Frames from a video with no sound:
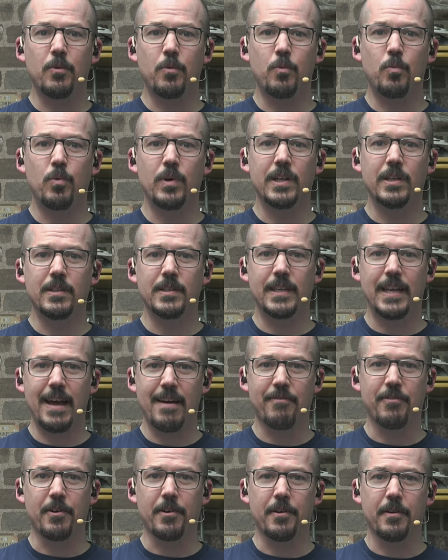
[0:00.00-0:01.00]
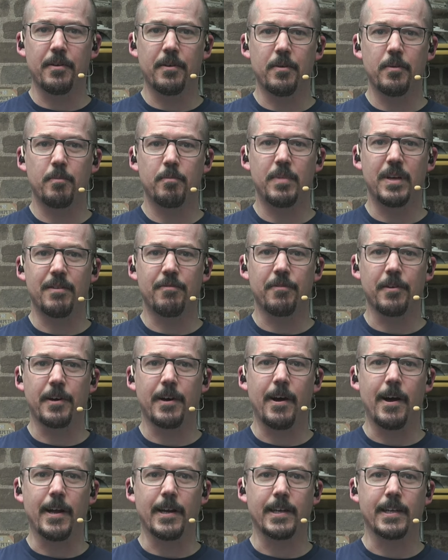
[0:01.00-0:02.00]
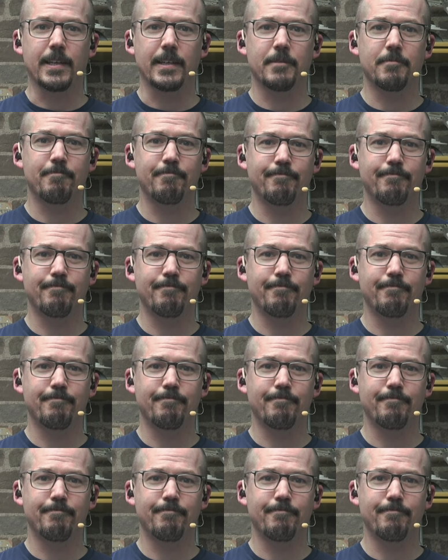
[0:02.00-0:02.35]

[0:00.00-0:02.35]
will never be forgotten.